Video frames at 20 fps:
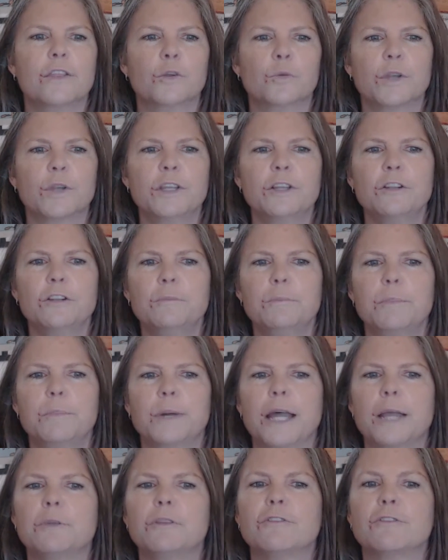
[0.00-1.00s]
The Real
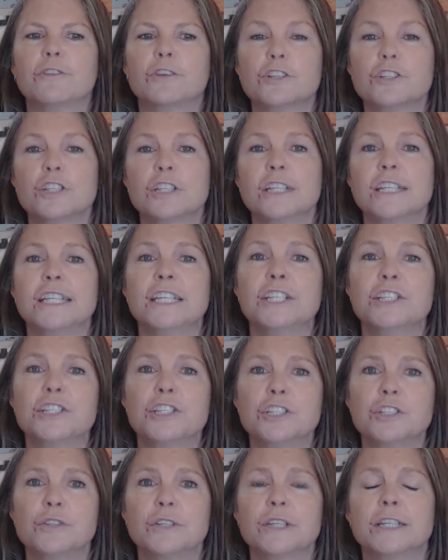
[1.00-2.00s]
Bible Version
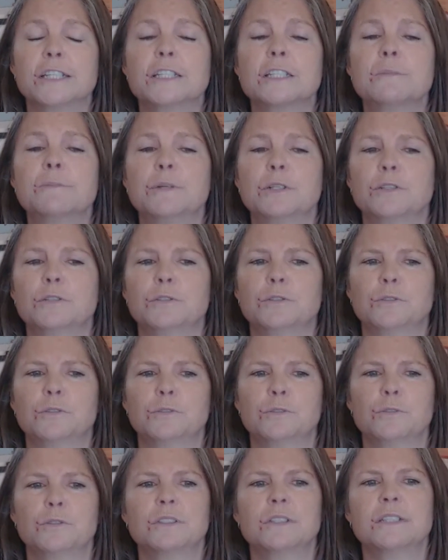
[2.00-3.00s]
Issue
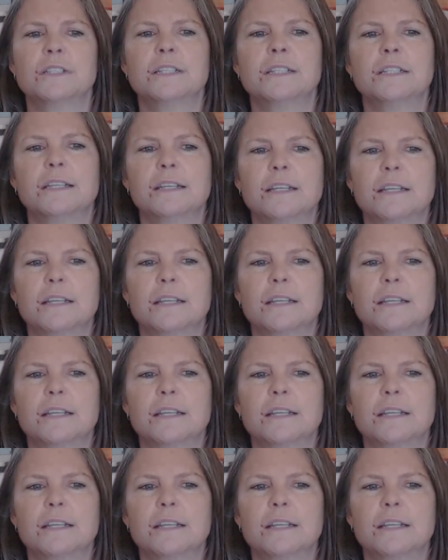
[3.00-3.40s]
Exposed